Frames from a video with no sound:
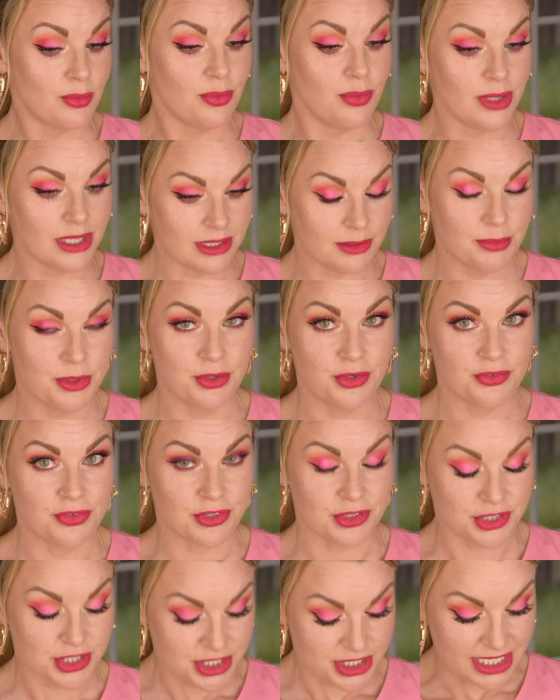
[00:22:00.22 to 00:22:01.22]
really
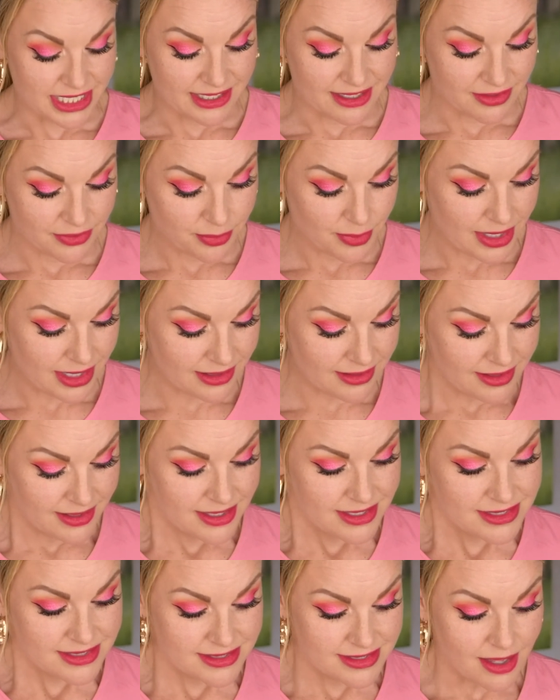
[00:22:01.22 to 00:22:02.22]
beautiful shade as well.
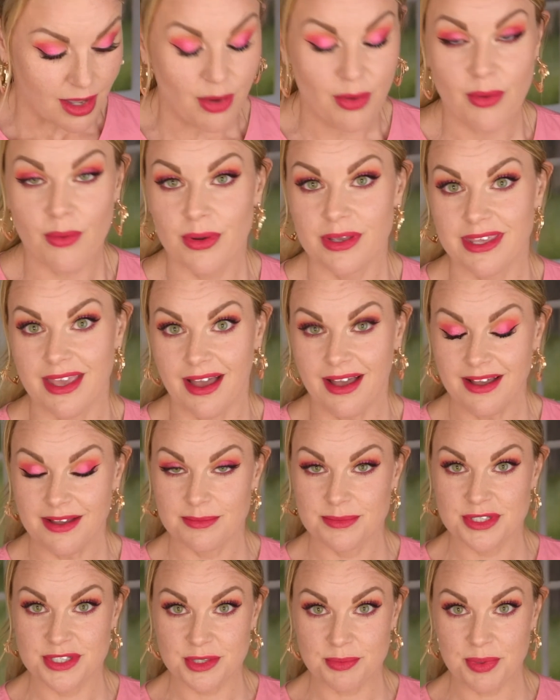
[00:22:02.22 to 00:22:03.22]
So yeah,
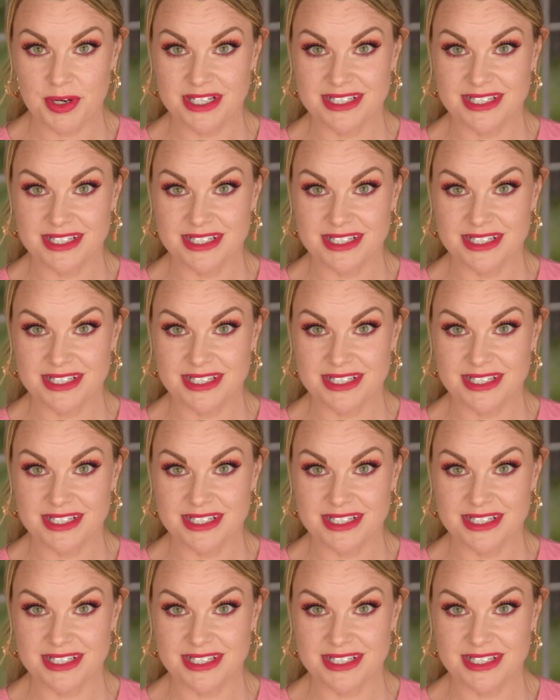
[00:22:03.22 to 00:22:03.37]
I'm super